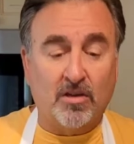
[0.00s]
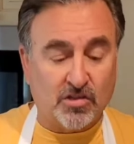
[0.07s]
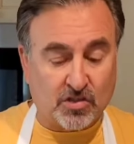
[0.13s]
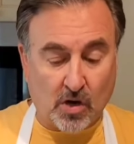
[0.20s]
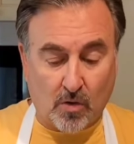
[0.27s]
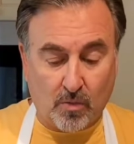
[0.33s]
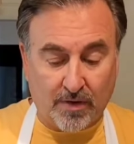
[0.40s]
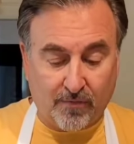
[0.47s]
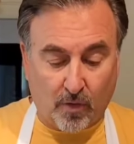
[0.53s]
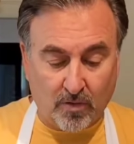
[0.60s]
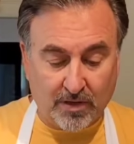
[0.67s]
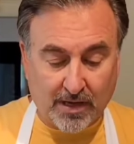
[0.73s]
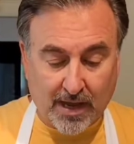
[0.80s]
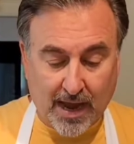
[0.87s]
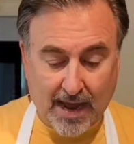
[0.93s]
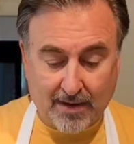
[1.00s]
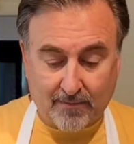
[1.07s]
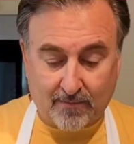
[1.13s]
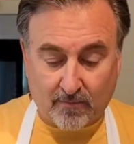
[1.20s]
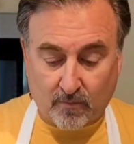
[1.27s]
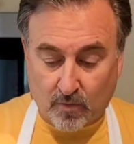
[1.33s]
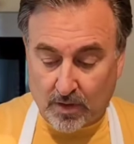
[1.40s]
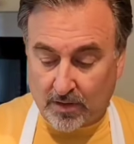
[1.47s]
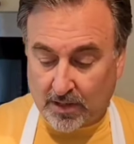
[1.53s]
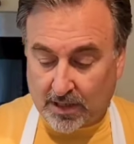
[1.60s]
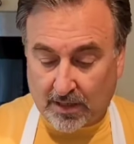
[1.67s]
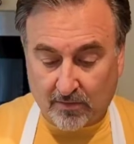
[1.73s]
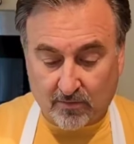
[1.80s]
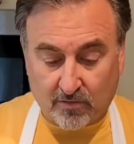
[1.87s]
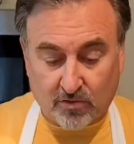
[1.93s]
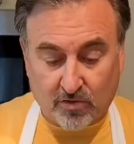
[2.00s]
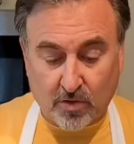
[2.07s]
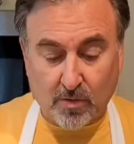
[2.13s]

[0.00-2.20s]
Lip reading: So we've only got really